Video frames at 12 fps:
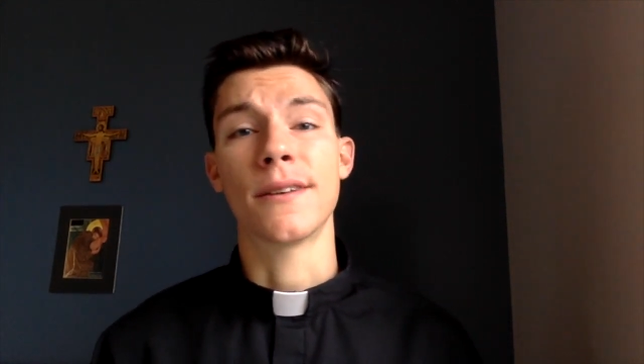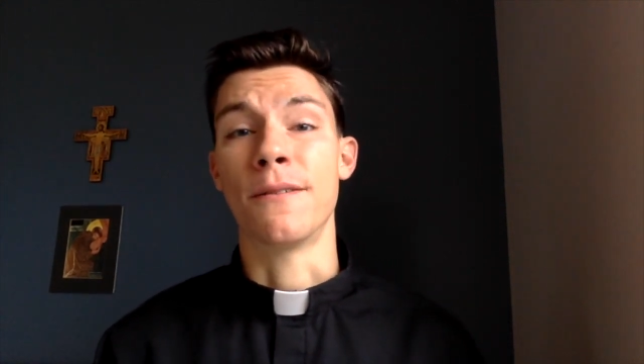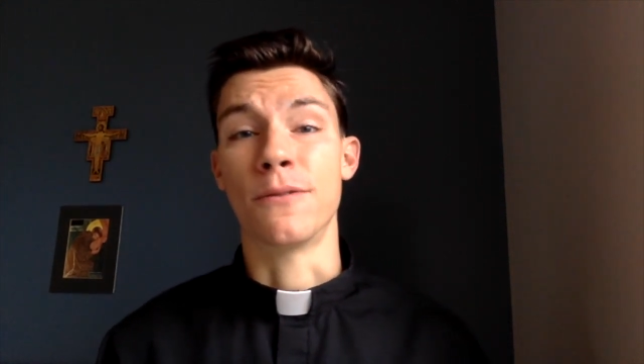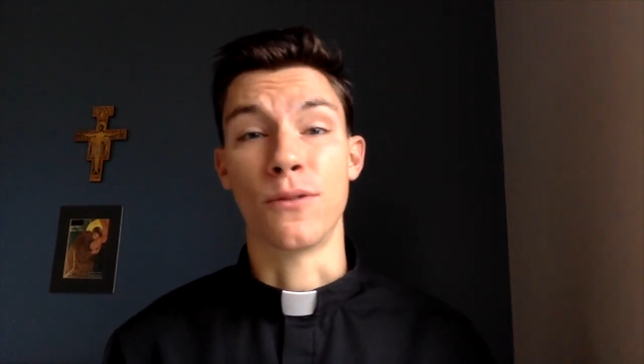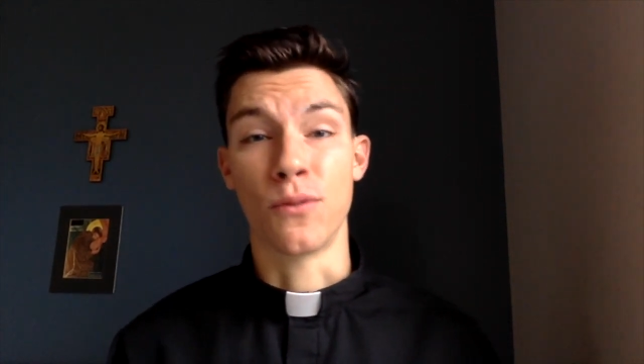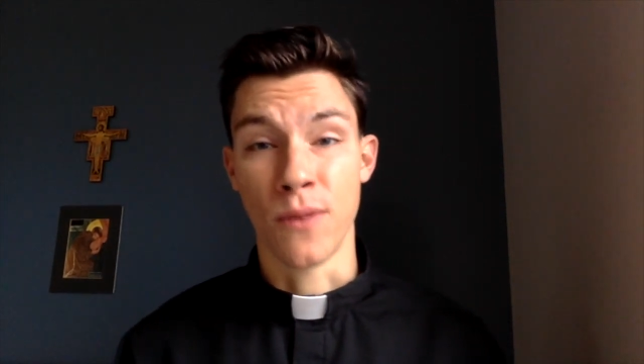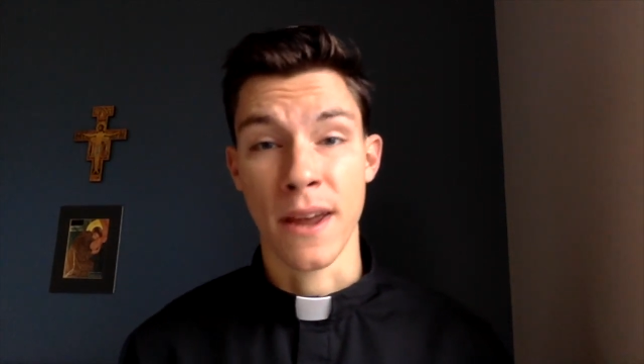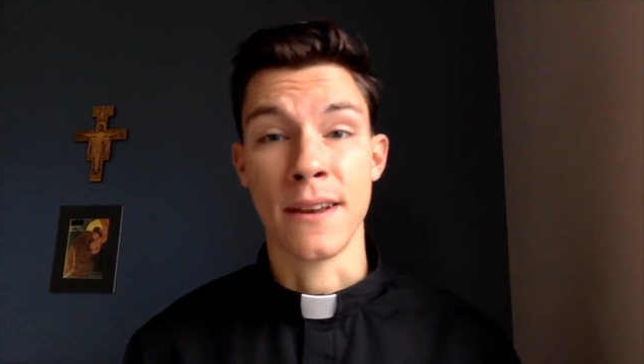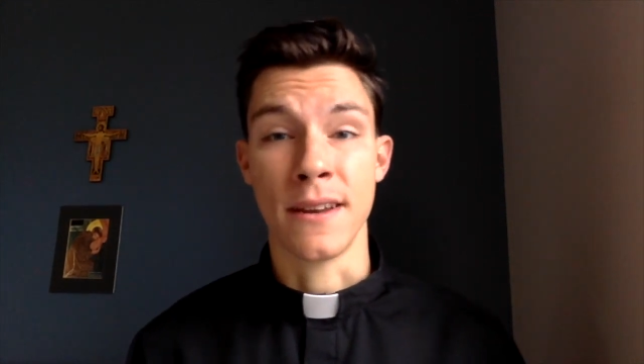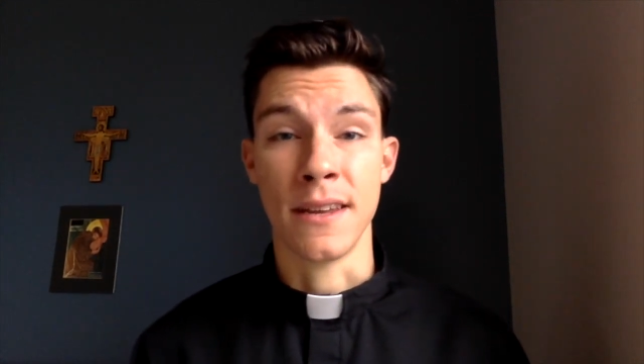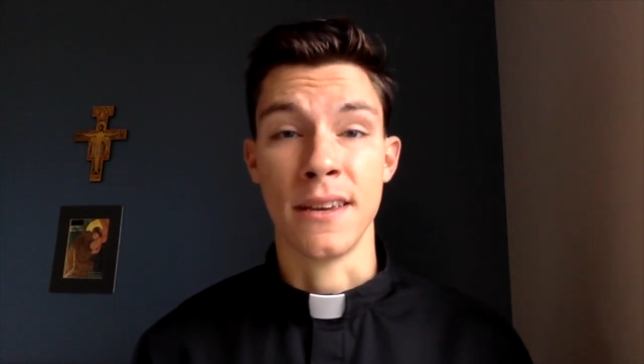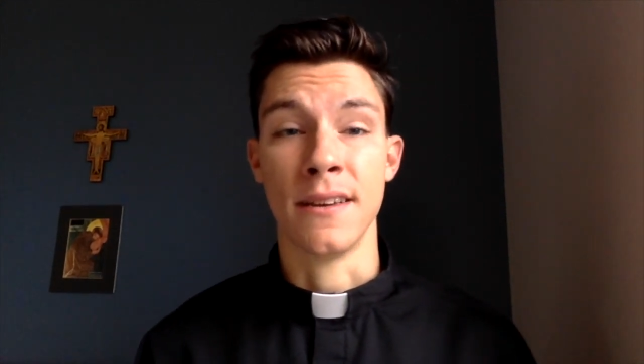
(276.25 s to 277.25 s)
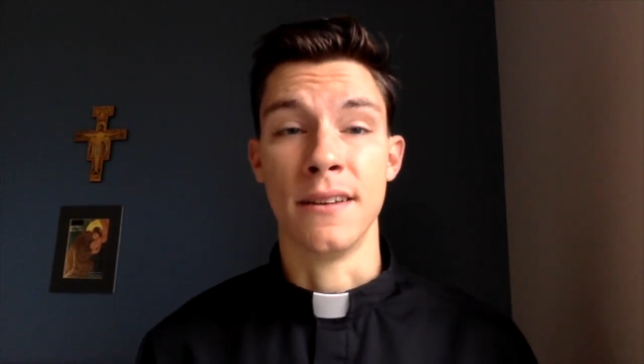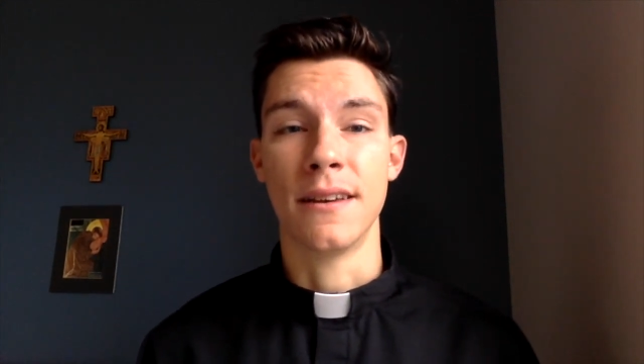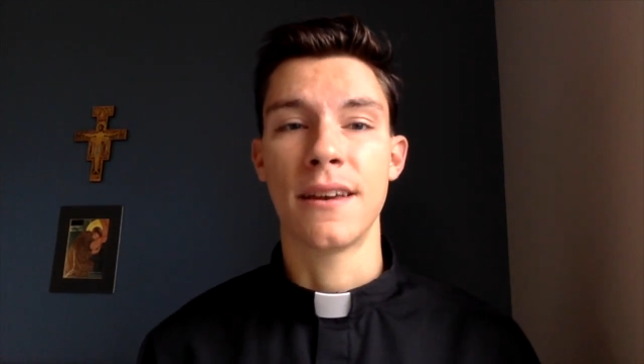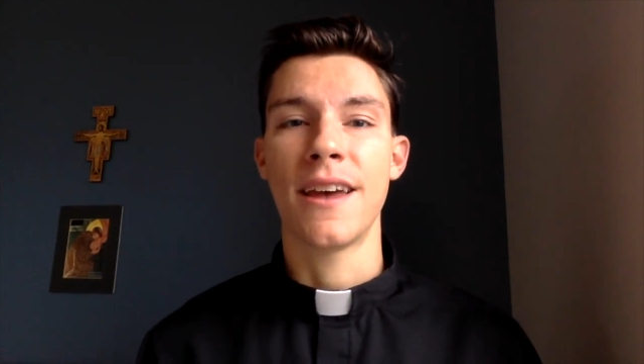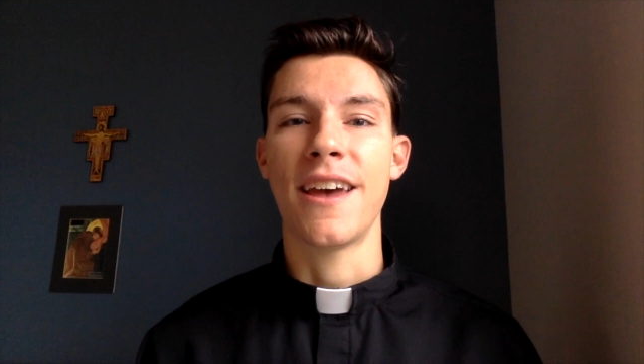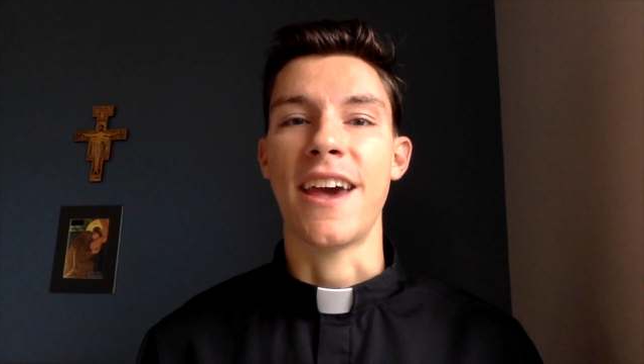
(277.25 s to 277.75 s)
of great need
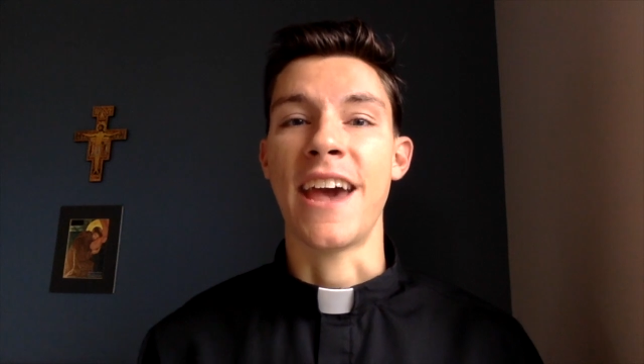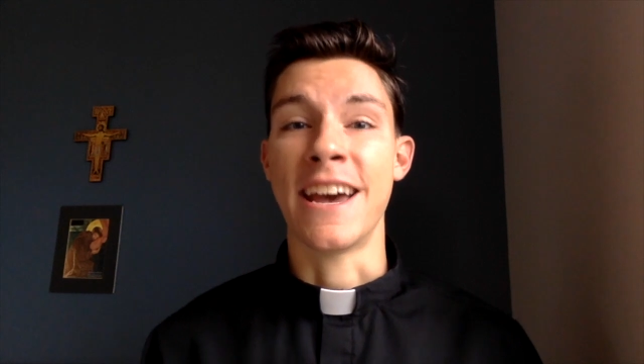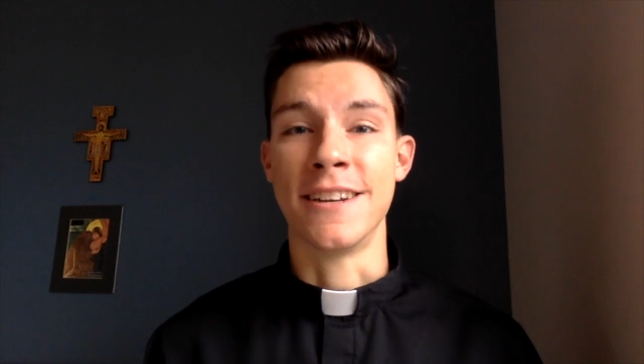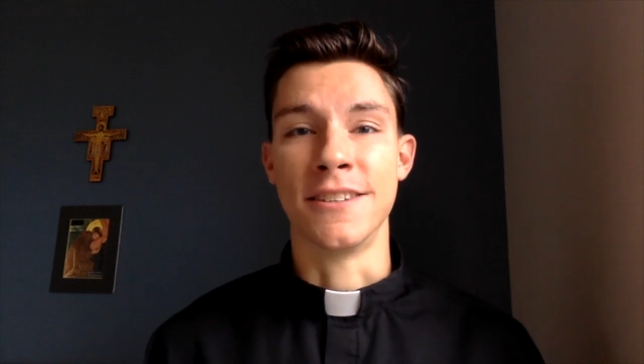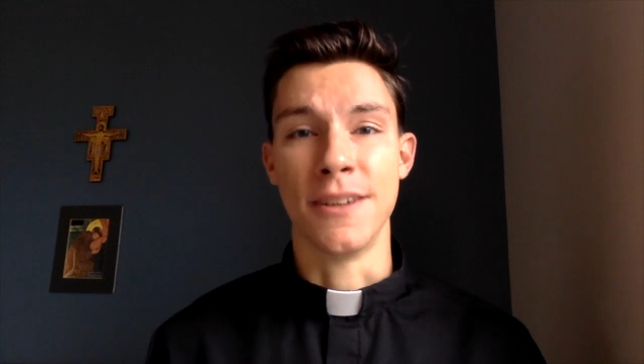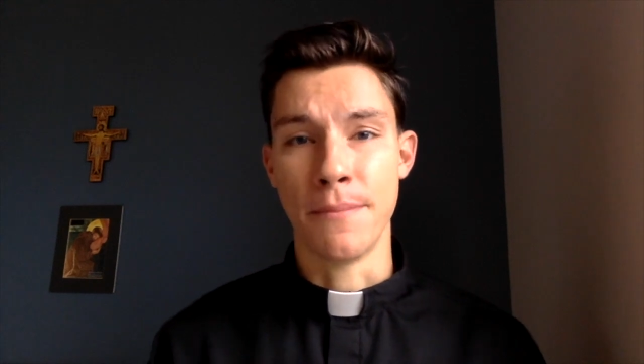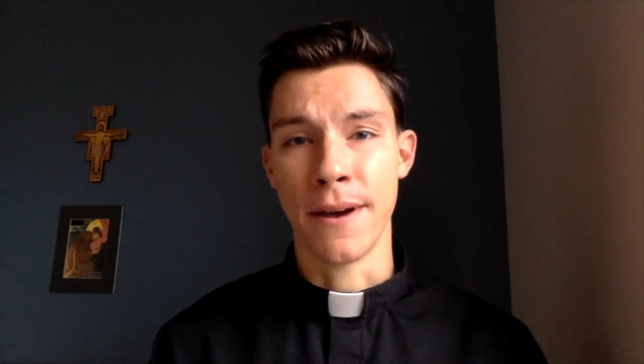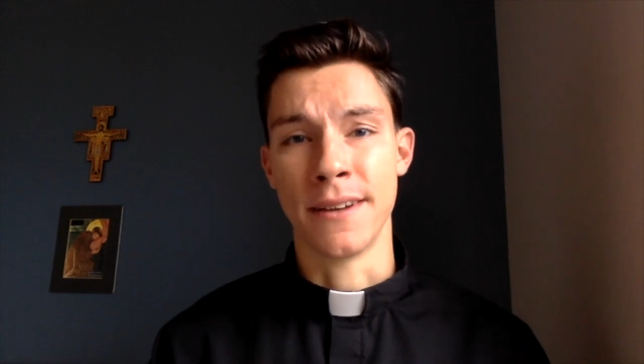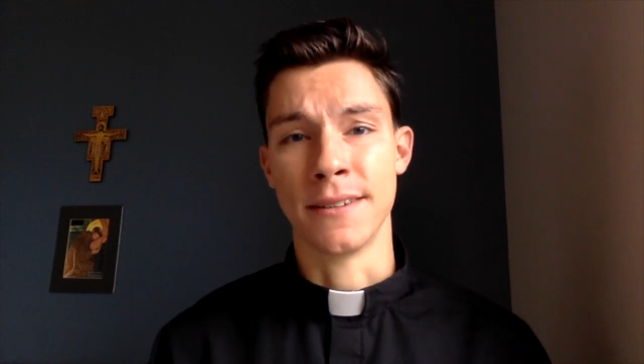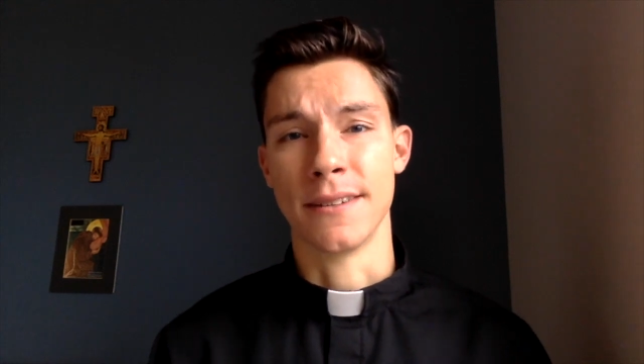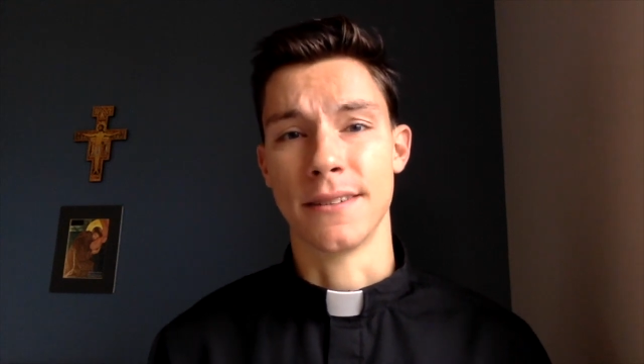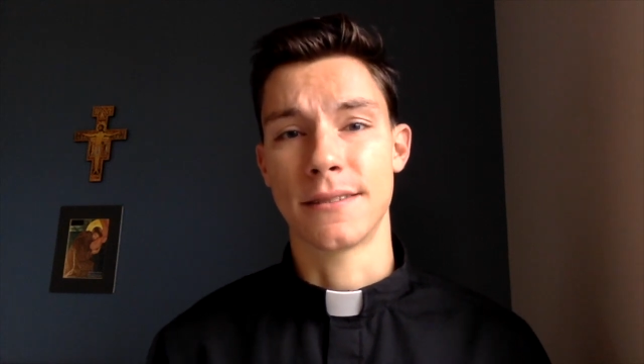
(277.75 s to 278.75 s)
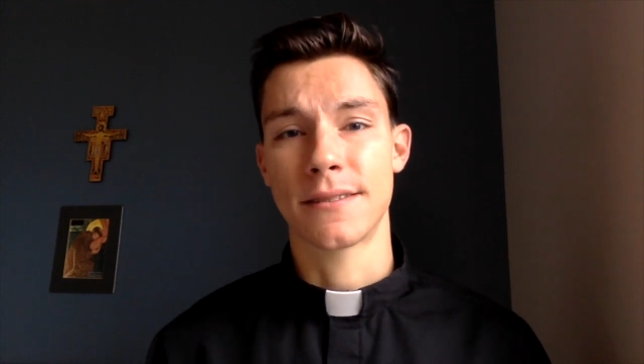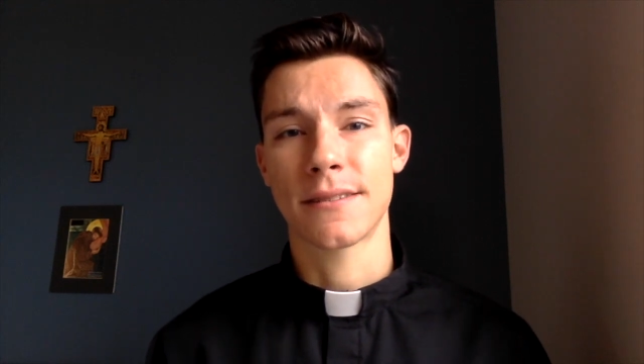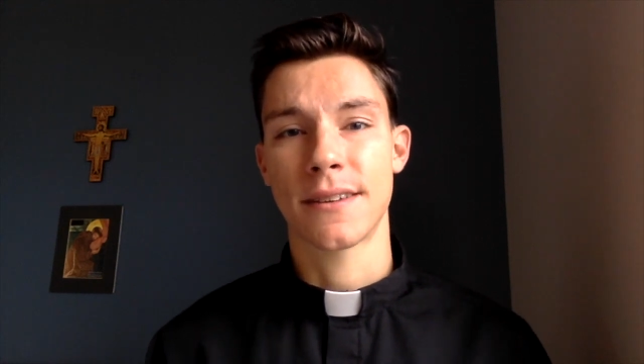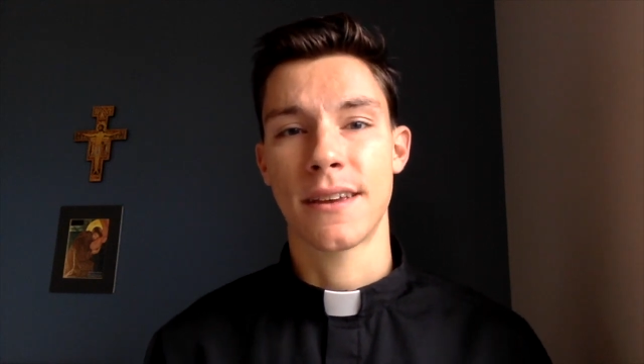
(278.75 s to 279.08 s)
and dependence.